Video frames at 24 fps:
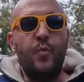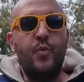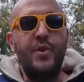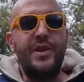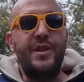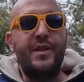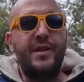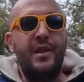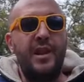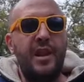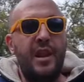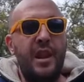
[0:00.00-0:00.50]

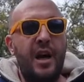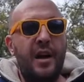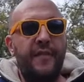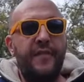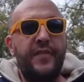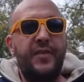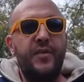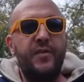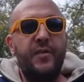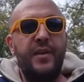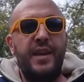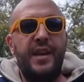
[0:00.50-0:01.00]
We'd love
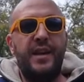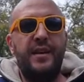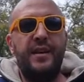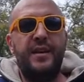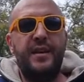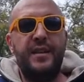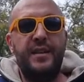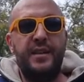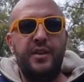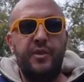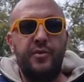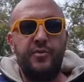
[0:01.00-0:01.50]
to hear
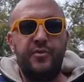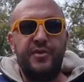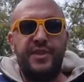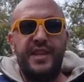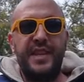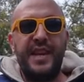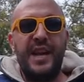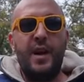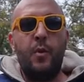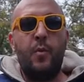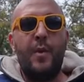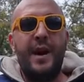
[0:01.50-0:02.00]

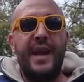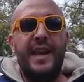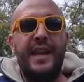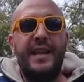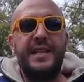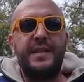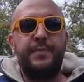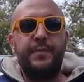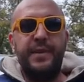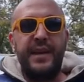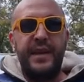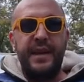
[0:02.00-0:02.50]
your DIY
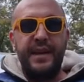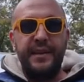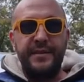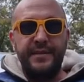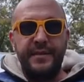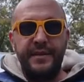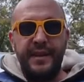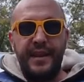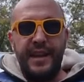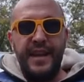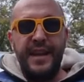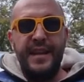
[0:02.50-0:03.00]

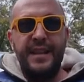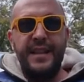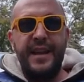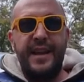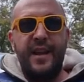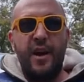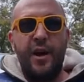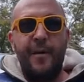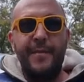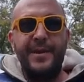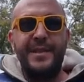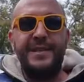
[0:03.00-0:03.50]
experience in the
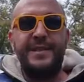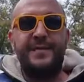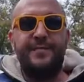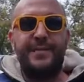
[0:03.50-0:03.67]
comments